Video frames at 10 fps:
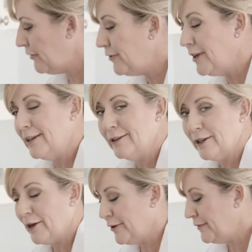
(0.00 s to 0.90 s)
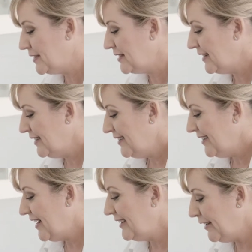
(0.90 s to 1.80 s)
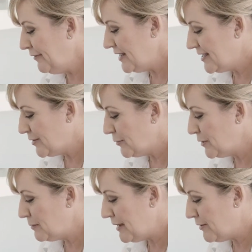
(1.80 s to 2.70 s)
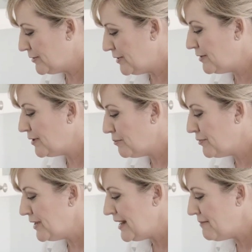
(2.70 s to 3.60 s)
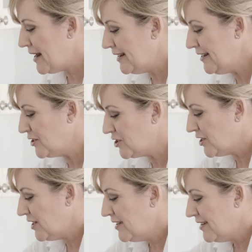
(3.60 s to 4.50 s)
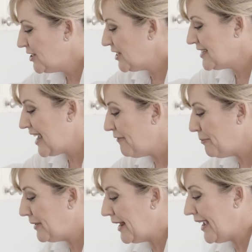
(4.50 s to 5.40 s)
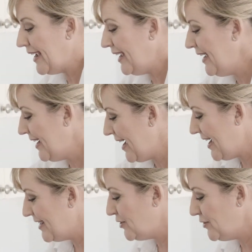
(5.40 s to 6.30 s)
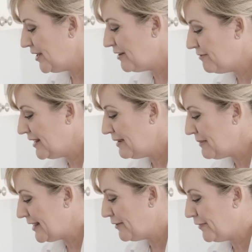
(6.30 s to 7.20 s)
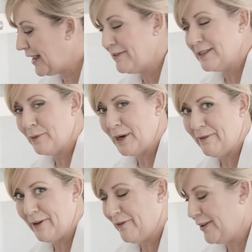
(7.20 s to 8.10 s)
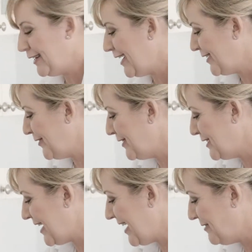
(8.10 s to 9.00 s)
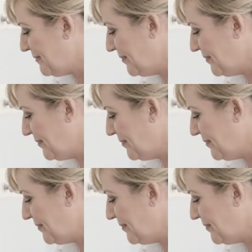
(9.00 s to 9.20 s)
few little cloves. I love this sauce because you can pretty much just have a play, and you can really make the flavours whatever you feel like on the day.